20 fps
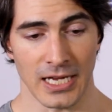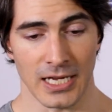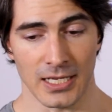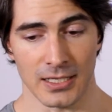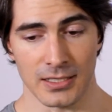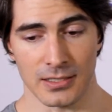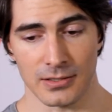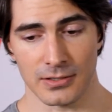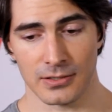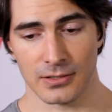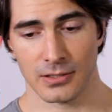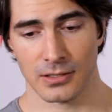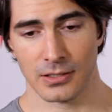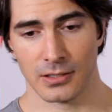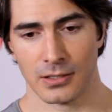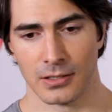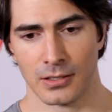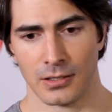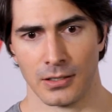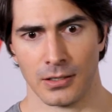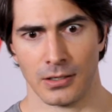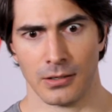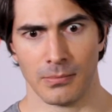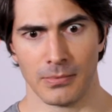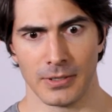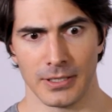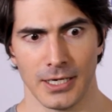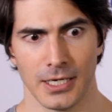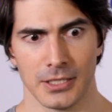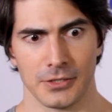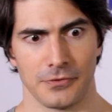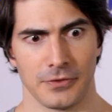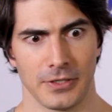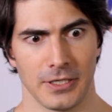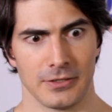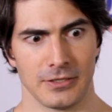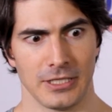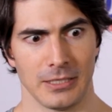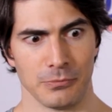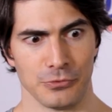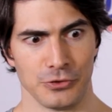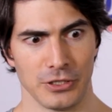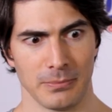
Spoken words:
and, oh my gosh, I forget his name,